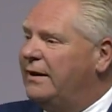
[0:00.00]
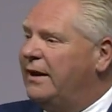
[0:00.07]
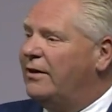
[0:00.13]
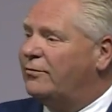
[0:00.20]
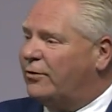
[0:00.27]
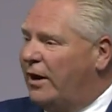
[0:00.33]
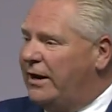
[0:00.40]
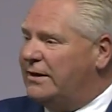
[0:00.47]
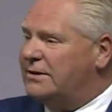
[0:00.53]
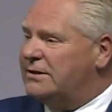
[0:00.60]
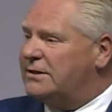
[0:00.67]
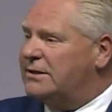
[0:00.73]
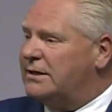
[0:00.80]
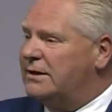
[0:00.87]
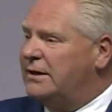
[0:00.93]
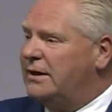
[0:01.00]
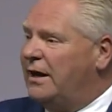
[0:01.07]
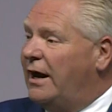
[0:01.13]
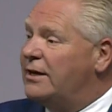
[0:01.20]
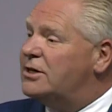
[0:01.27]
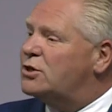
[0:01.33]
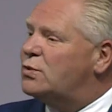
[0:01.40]
And friends,
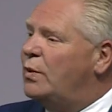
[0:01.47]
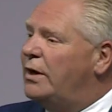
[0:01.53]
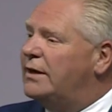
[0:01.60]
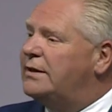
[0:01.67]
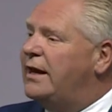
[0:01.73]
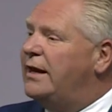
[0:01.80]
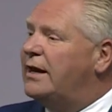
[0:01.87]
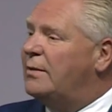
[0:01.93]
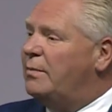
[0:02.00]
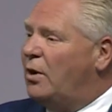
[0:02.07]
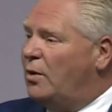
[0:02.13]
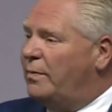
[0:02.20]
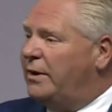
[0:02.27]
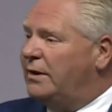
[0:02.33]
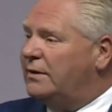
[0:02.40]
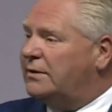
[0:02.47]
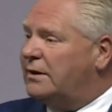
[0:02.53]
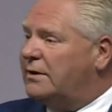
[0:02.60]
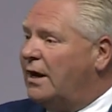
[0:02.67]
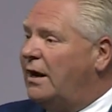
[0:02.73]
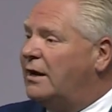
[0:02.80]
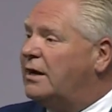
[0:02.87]
I just want to take a moment to
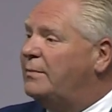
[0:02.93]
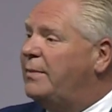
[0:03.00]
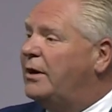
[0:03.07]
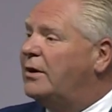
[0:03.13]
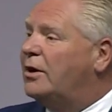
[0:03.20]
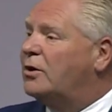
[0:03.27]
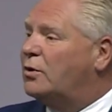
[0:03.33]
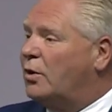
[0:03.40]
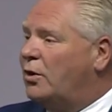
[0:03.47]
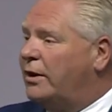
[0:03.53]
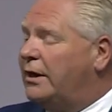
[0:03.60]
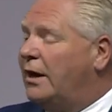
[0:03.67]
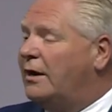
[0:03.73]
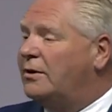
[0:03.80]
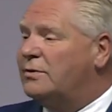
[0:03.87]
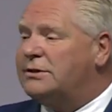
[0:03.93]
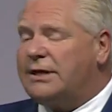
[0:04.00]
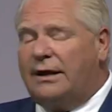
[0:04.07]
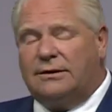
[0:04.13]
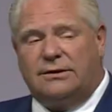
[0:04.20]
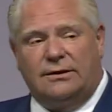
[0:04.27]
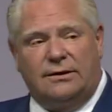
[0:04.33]
talk about our growing auto
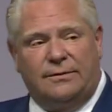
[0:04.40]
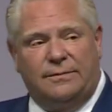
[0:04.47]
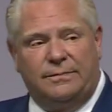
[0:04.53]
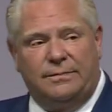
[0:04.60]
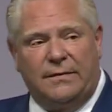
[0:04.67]
sector.